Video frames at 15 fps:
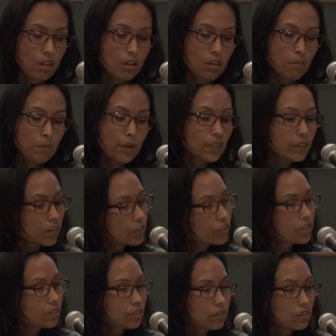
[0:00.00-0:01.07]
but
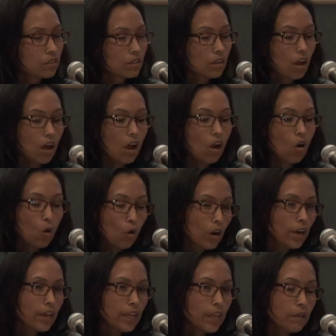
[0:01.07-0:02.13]
there's
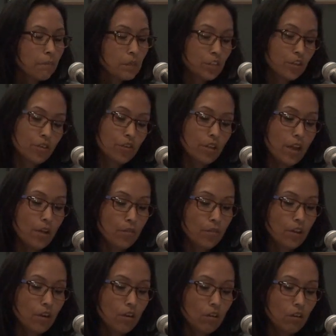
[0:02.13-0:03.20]
already material out
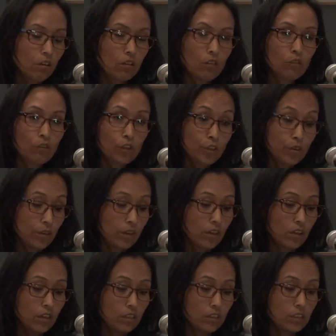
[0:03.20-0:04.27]
there for you
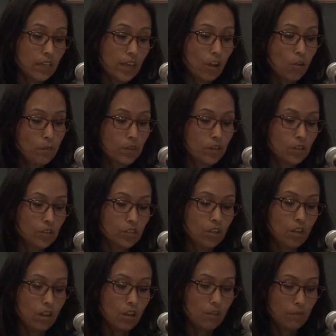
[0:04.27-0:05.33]
to help. There's
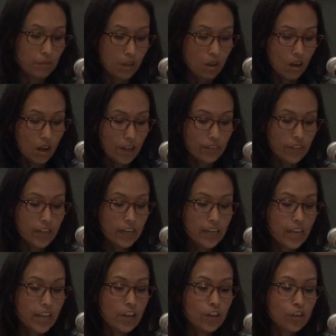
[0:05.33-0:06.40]
at the
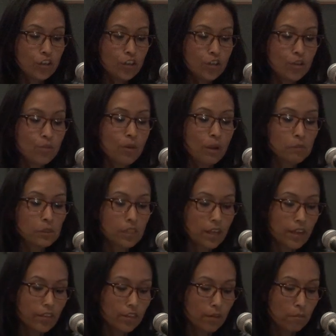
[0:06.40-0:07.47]
NEAU
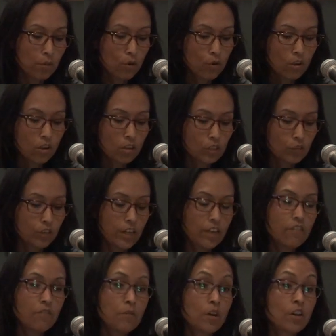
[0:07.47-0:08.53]
website, the protocols for
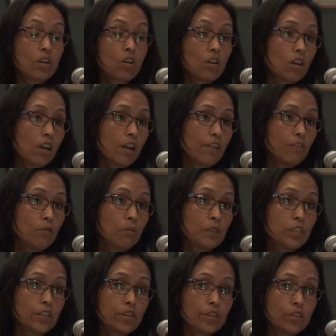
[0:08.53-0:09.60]
Native American archival
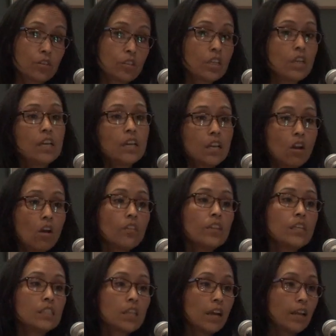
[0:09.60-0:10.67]
materials. And all
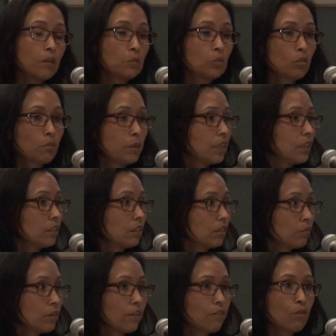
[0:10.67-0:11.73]
these items will be,
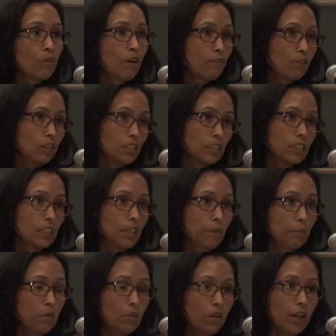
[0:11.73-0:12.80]
we have a reference list,
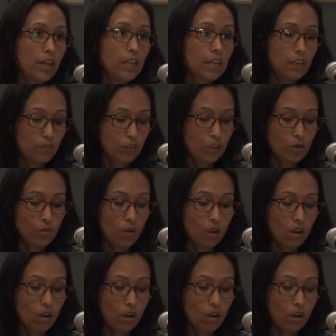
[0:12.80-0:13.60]
Amber and I, to give you,